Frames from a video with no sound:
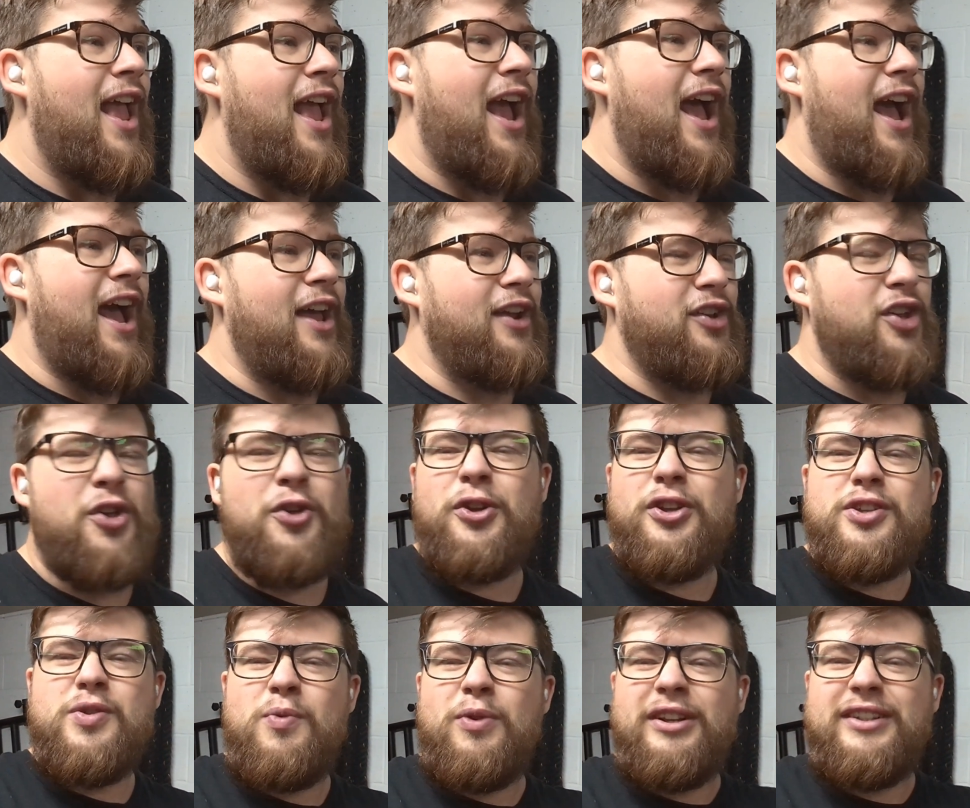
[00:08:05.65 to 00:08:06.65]
And who
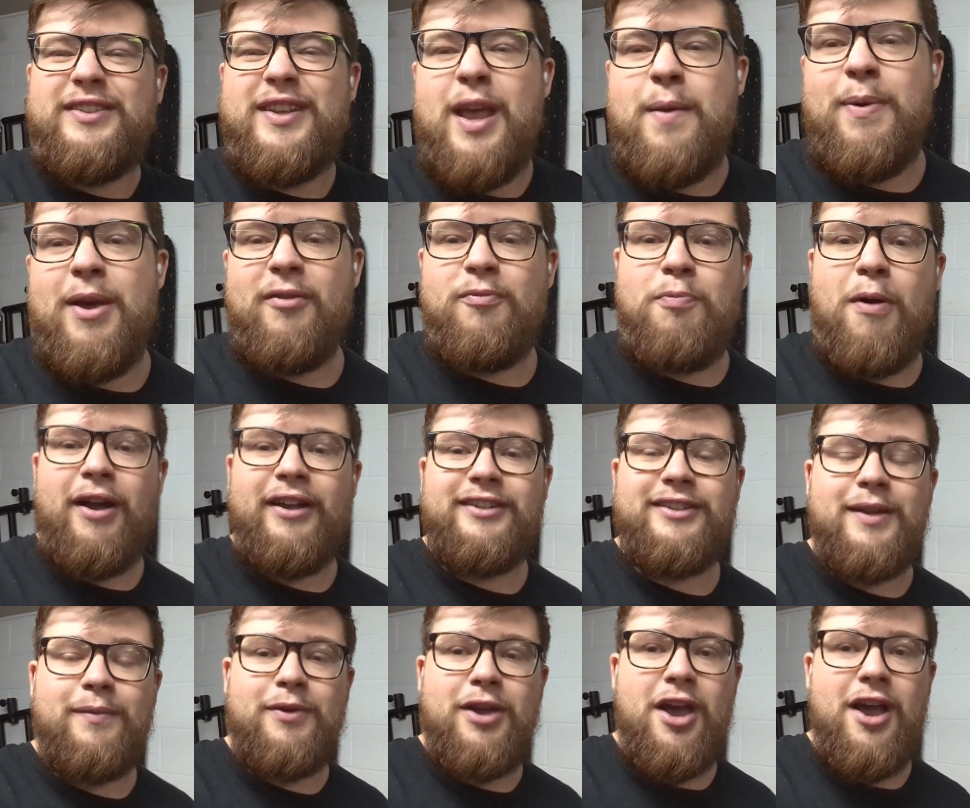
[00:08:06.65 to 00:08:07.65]
doesn't want to see a bit of
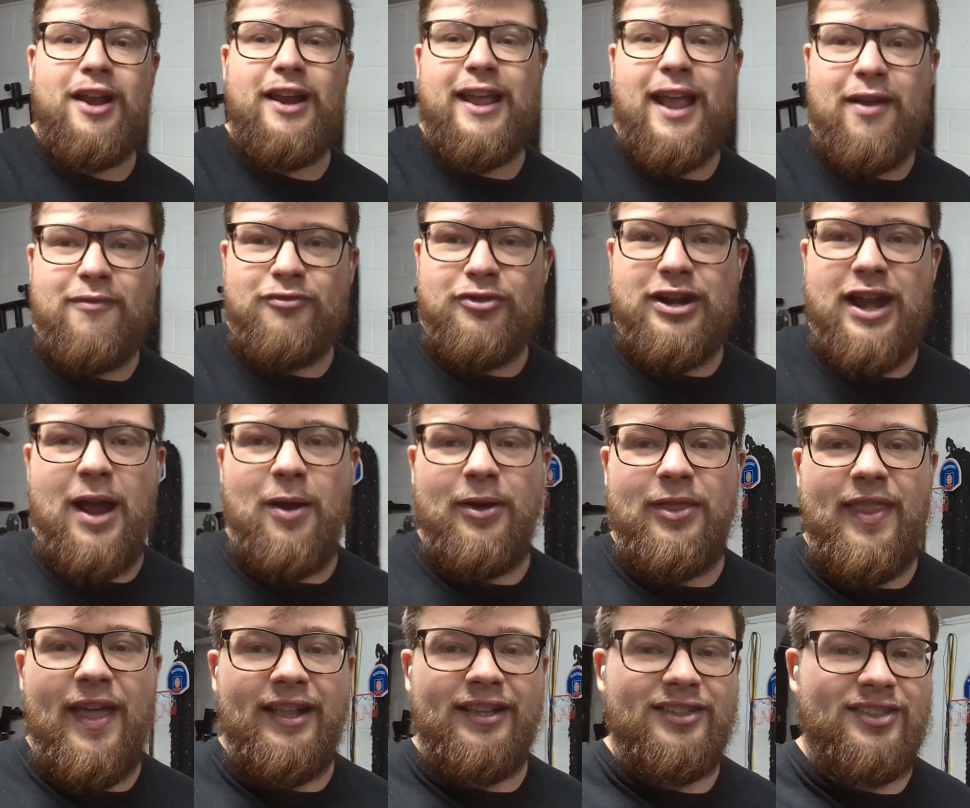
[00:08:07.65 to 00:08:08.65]
bicep curling every now
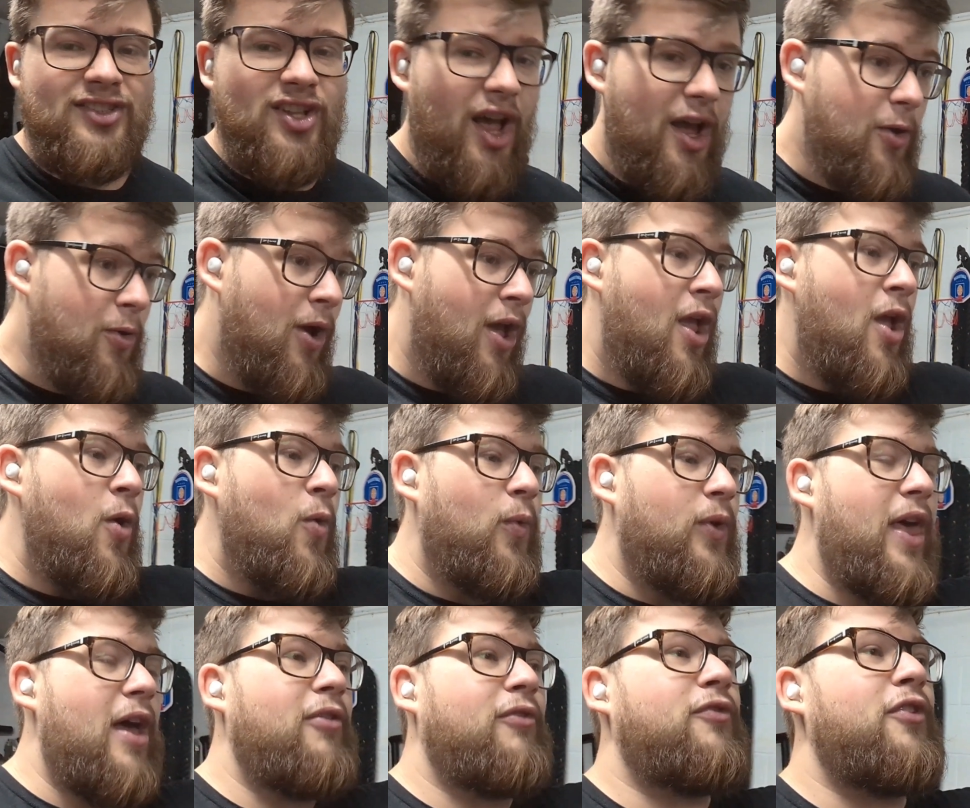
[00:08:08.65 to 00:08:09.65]
and then? So
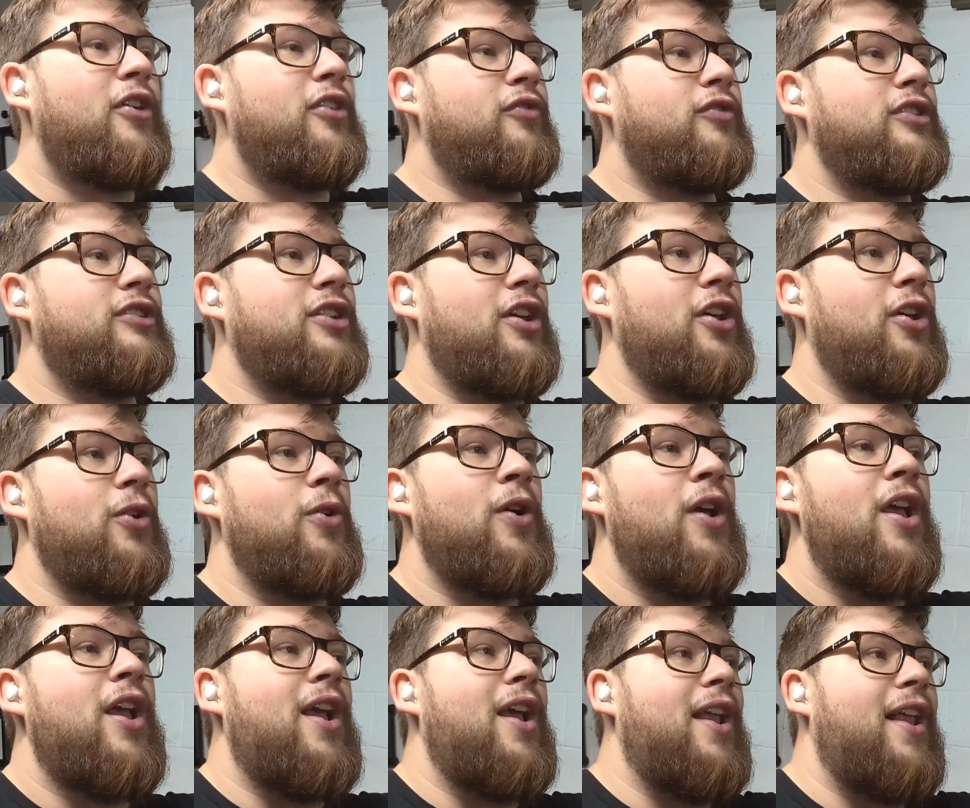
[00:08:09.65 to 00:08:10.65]
without further ado,
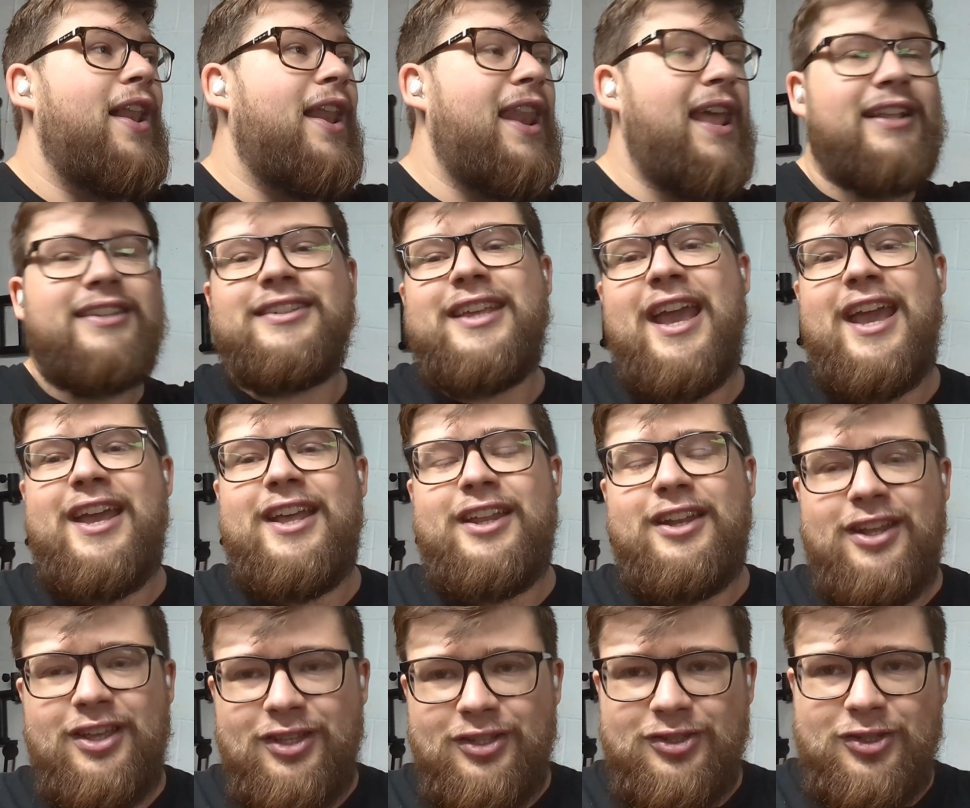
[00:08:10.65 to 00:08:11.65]
let's get
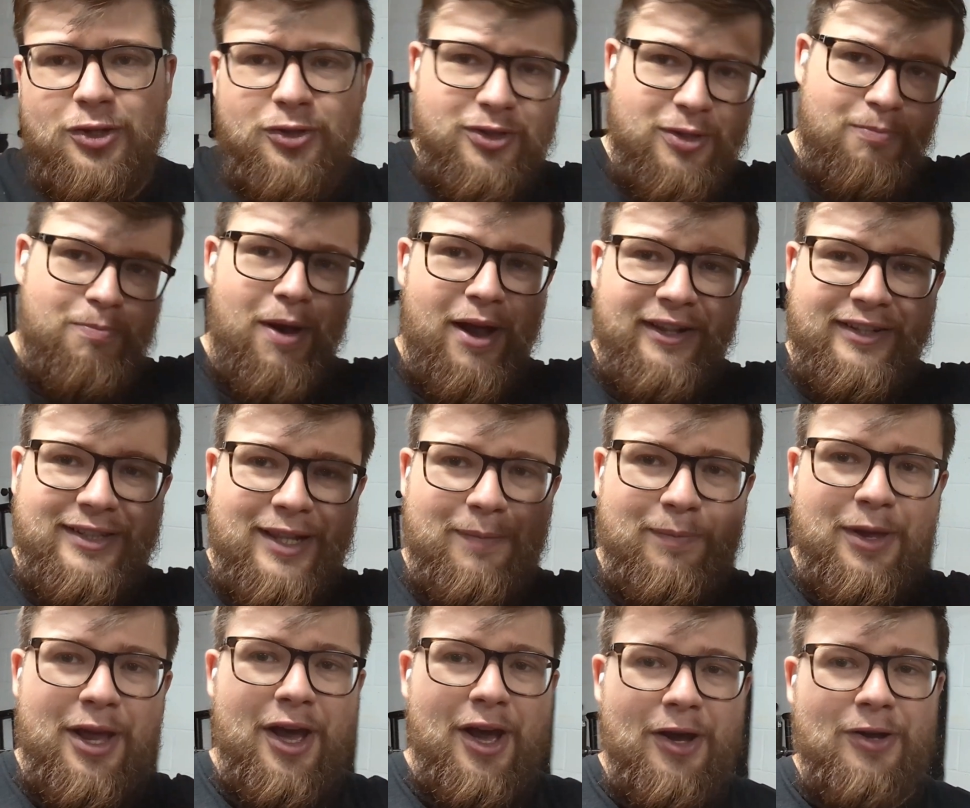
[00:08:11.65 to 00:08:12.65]
into some bicep
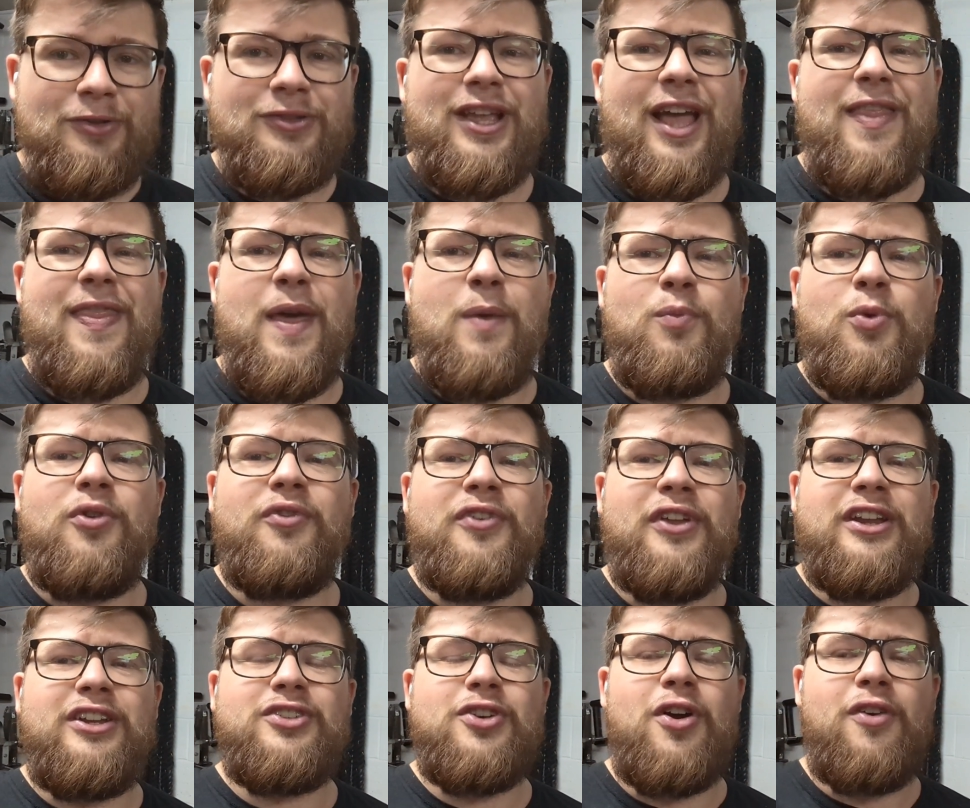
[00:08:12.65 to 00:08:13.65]
curls and then we'll
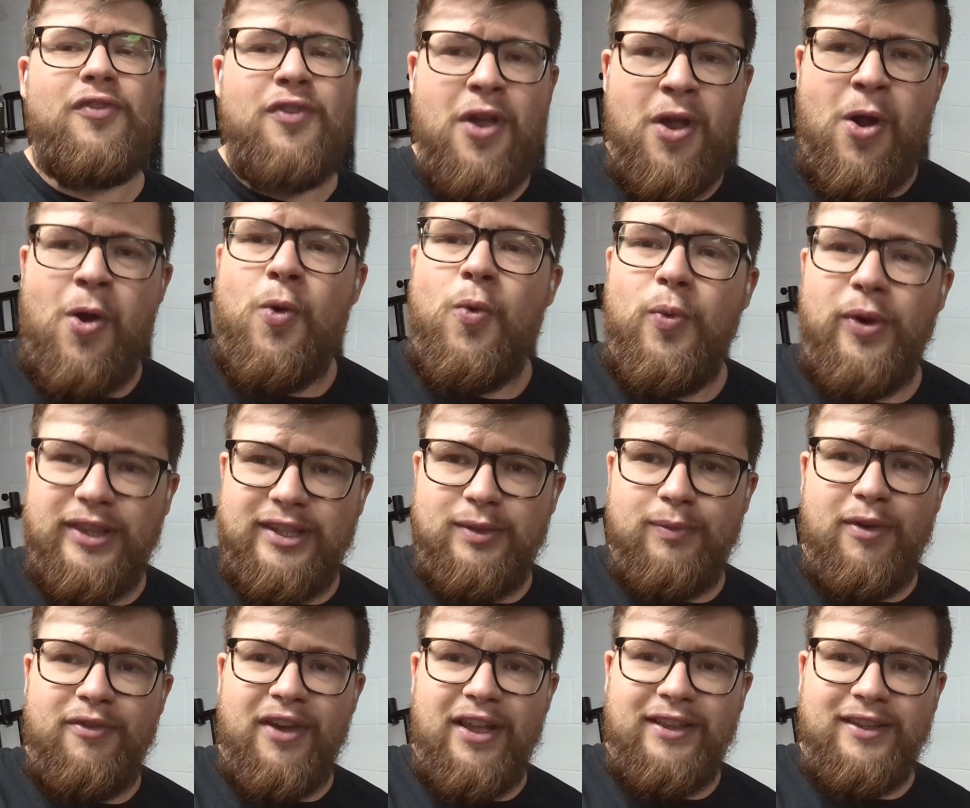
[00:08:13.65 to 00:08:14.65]
finish off with some
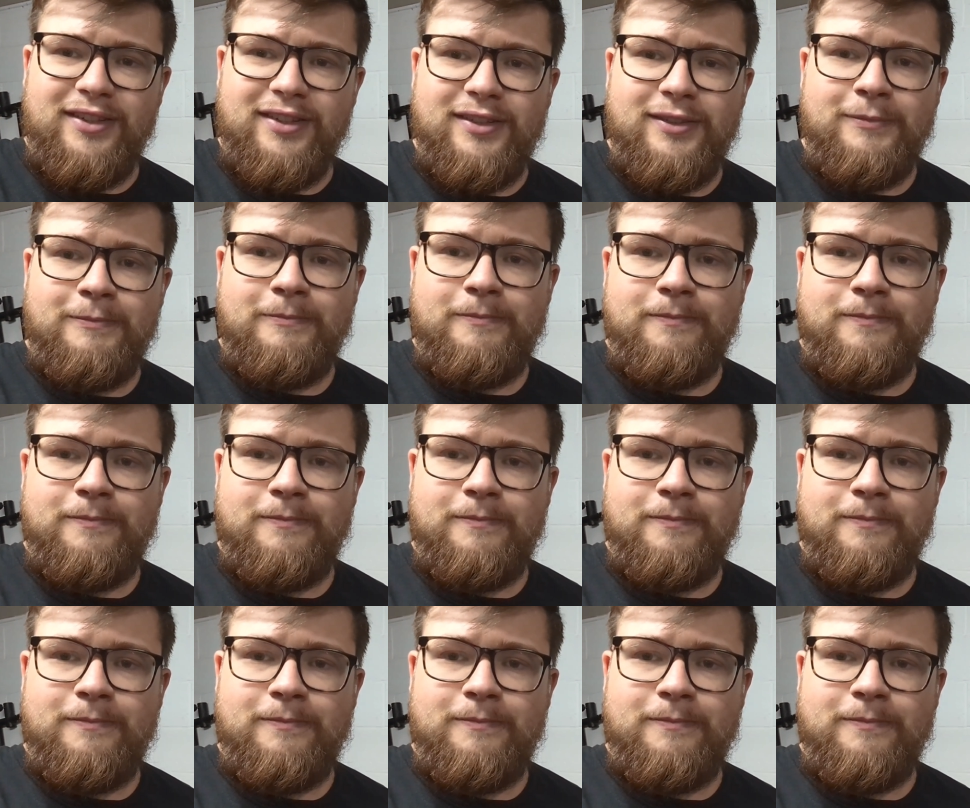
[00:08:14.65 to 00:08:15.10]
events.